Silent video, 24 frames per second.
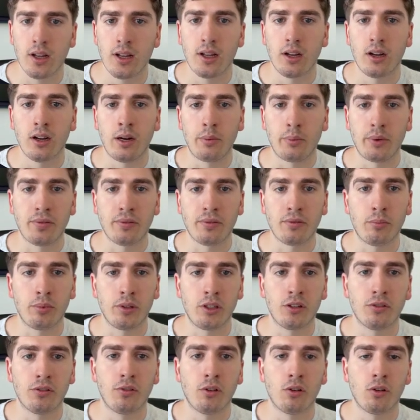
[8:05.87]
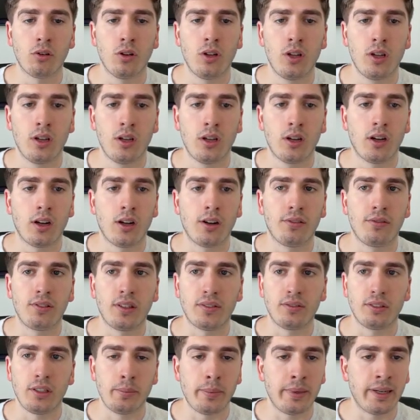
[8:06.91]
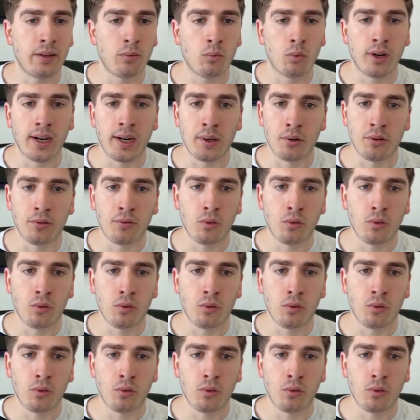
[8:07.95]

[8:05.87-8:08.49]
and we have a beautiful 50-minute, 1 hour,